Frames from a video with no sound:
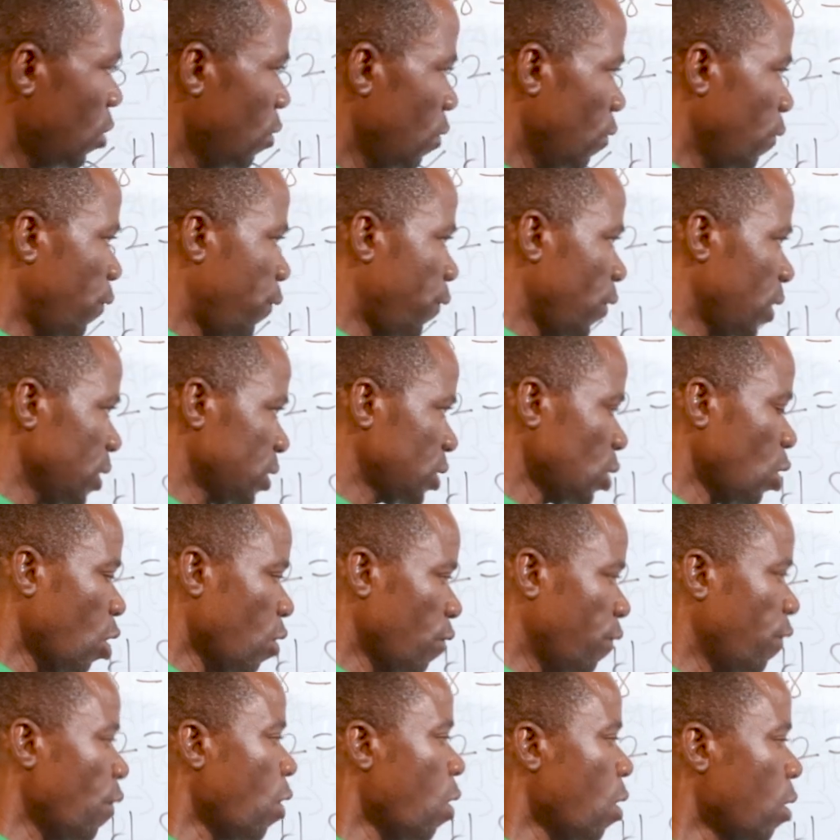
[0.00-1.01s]
First
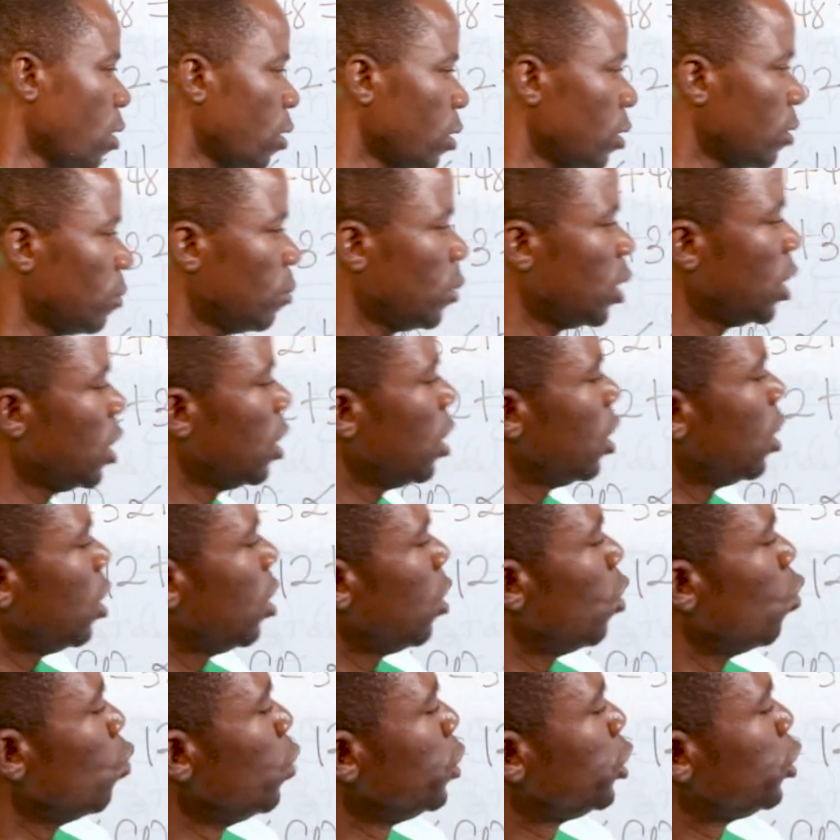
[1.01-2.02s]
of all,
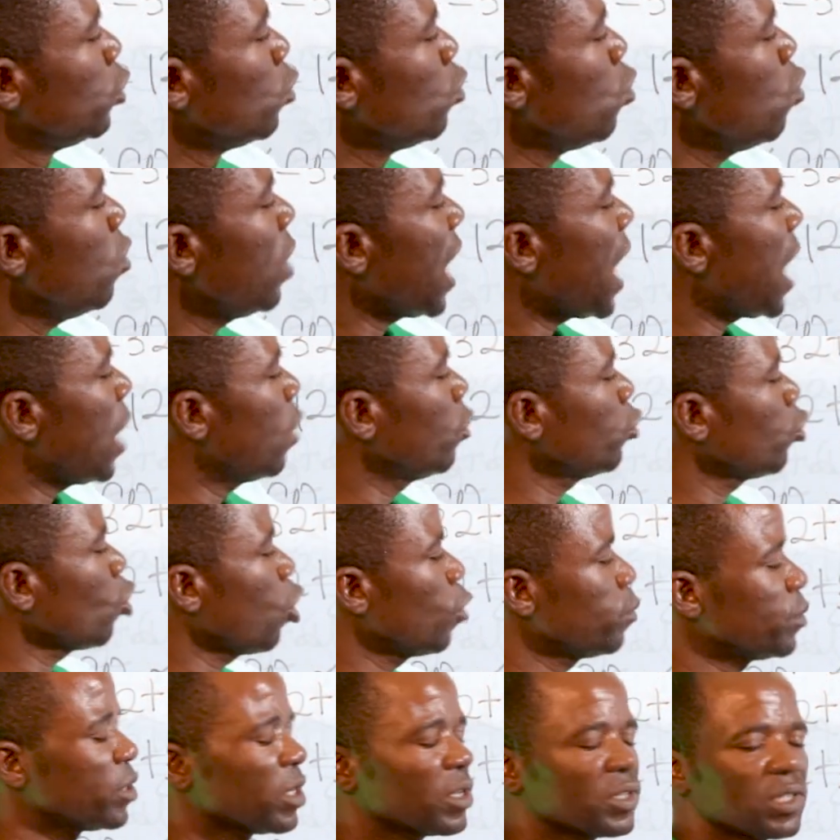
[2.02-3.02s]
we should rule out
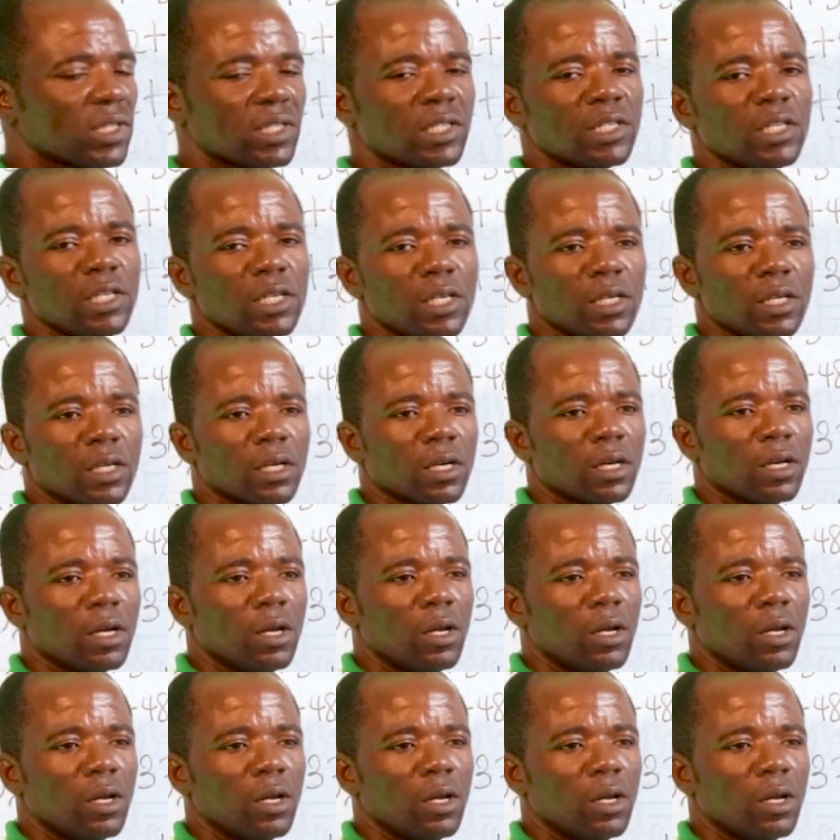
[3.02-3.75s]
option C.